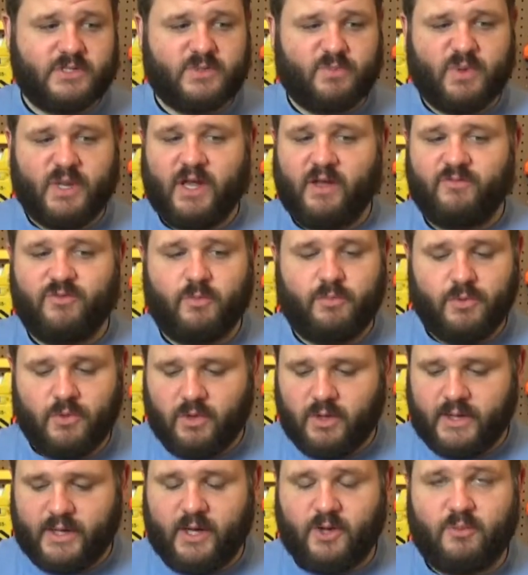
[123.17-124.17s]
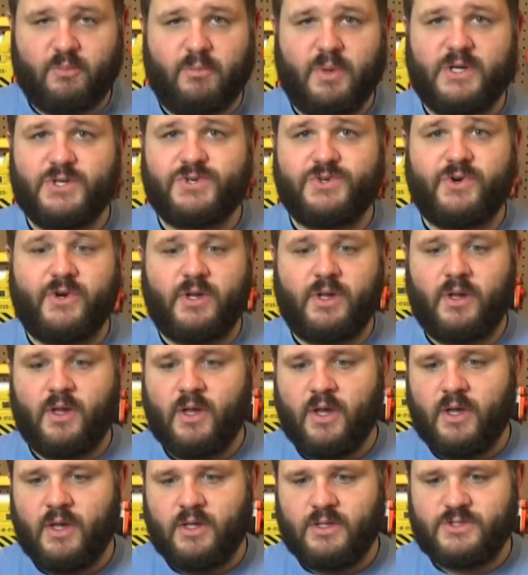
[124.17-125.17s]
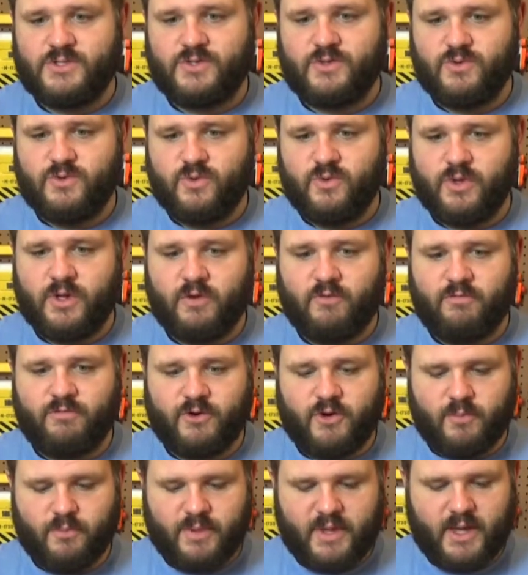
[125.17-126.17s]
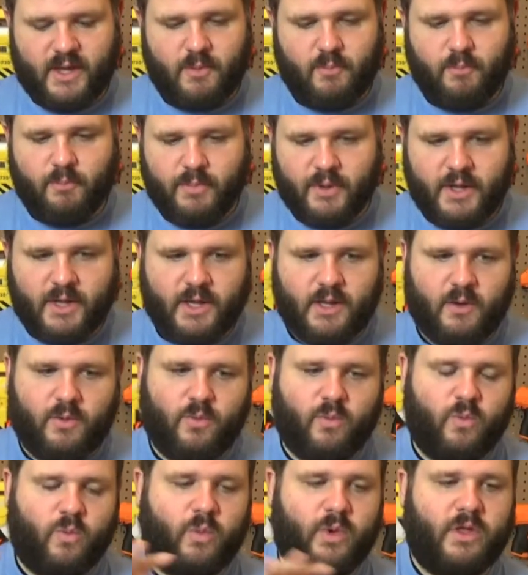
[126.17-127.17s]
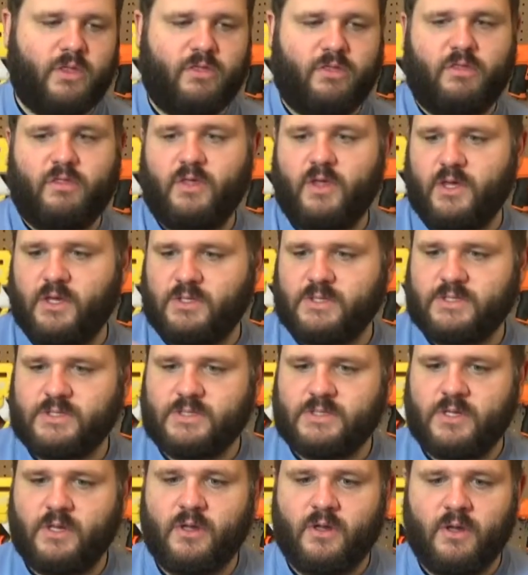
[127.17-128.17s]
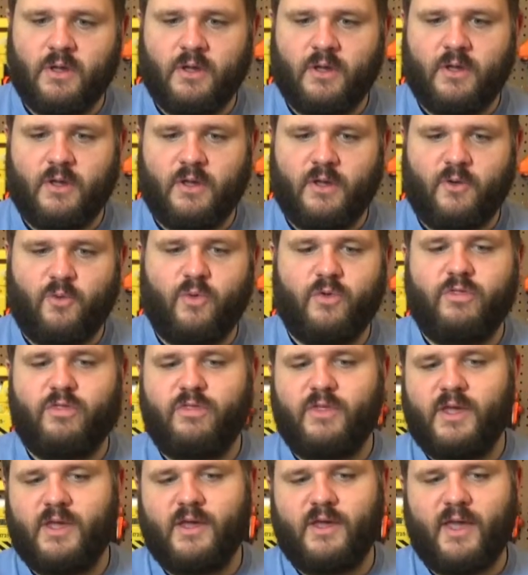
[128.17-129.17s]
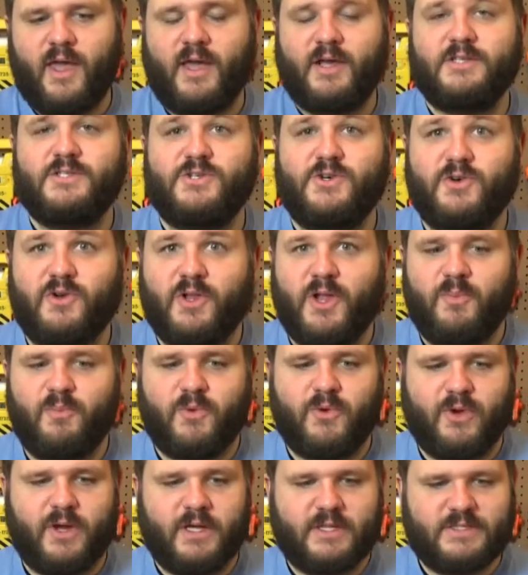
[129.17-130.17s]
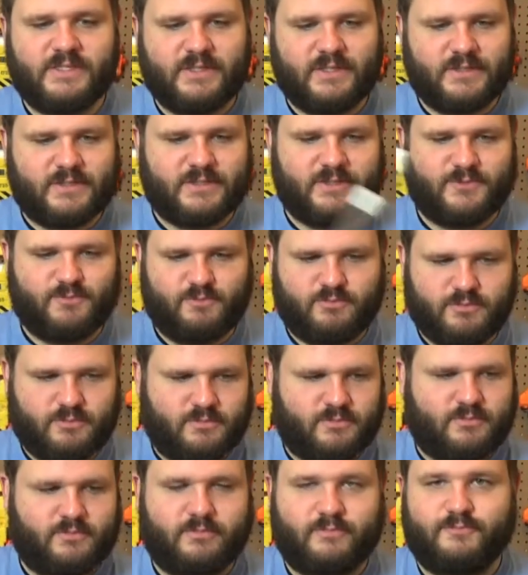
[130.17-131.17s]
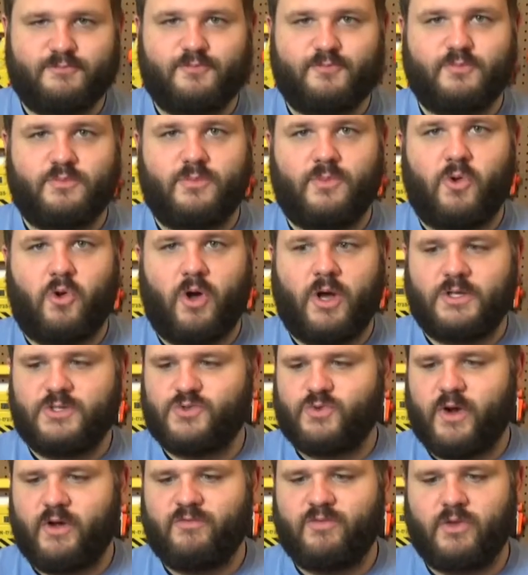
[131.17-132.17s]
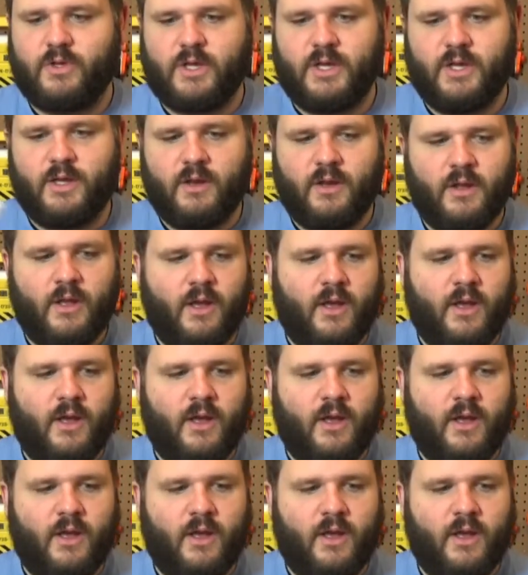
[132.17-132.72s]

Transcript: I'm going to have to pull it out and measure it to confirm that. But with the external upgrades, this Gauss rifle kit,